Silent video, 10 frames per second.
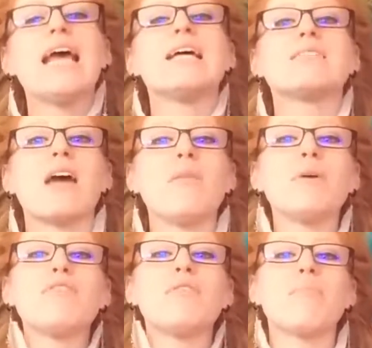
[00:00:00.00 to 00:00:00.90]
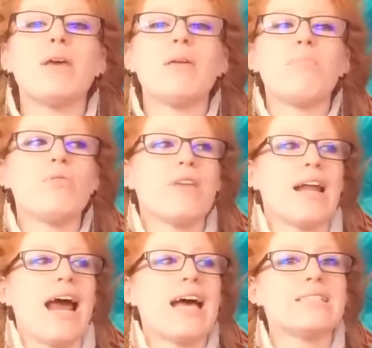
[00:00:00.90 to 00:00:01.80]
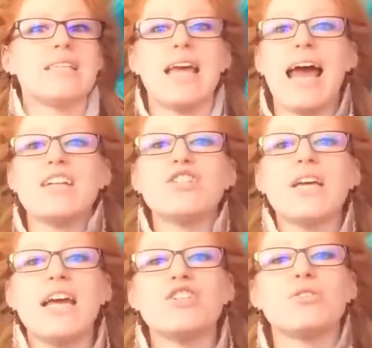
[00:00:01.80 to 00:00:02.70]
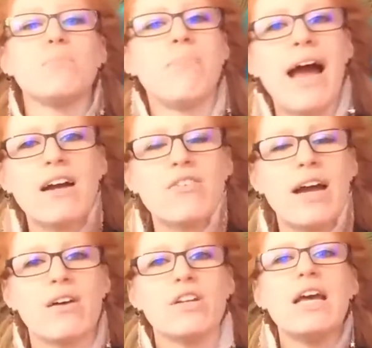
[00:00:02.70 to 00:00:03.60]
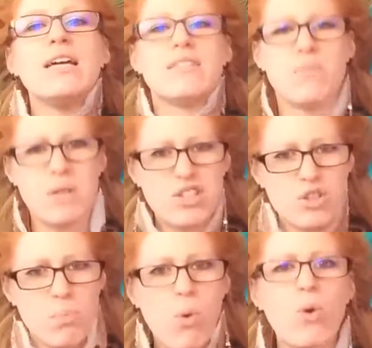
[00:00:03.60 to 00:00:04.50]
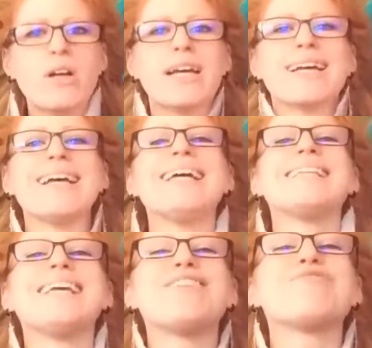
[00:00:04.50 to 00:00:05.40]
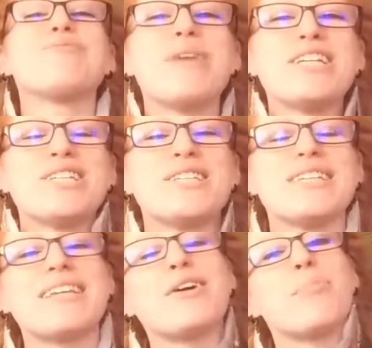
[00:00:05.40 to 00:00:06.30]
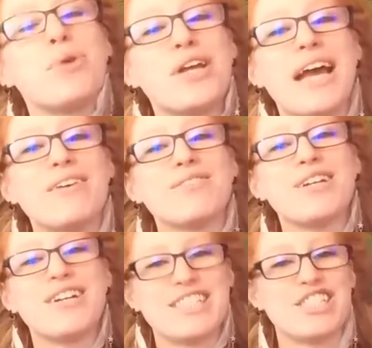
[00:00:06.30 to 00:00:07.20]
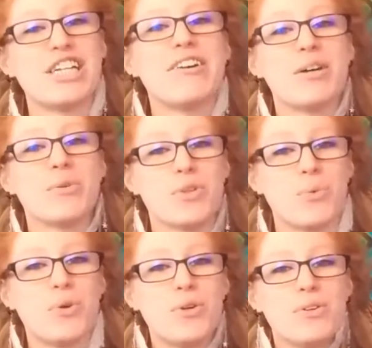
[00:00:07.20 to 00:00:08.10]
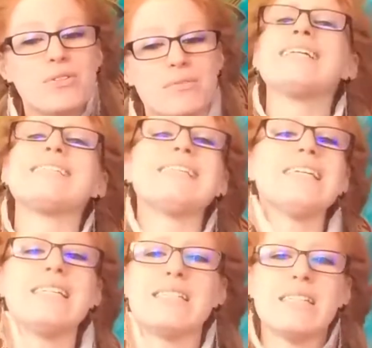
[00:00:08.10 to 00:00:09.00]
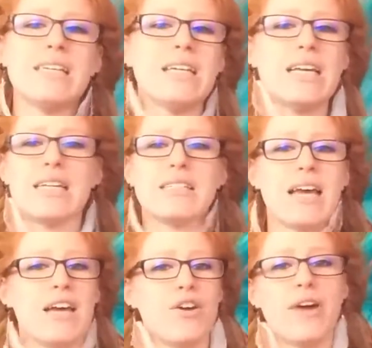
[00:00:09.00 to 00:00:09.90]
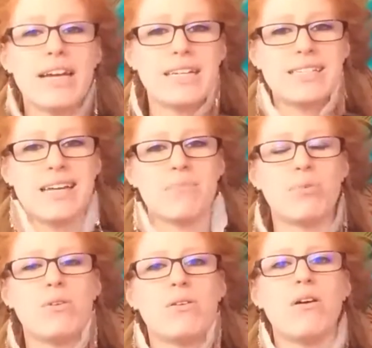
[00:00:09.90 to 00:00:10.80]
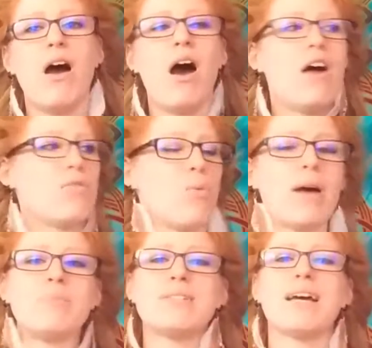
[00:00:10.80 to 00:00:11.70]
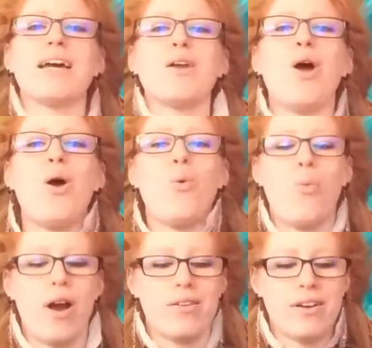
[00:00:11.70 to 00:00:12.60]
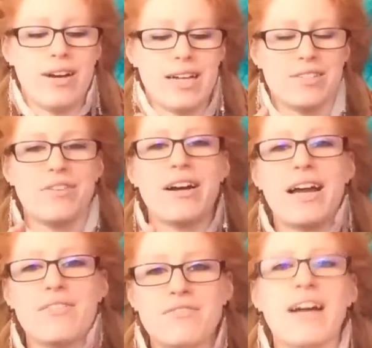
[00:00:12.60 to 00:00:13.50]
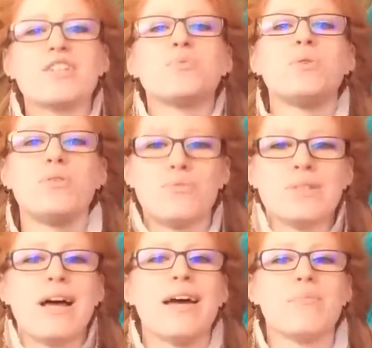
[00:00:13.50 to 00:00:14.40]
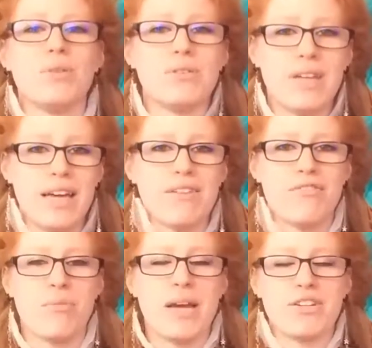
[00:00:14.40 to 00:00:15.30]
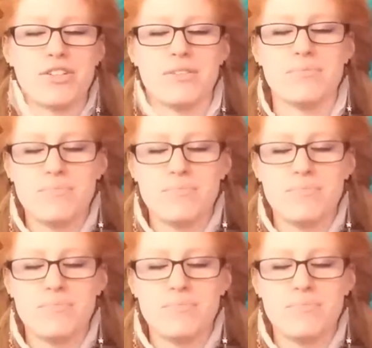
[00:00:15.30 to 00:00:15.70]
is coming from people that has the educational background to be supporting the information that they're putting out there and sharing with the world. CDC is a great example of a website where there is very factual, reliable information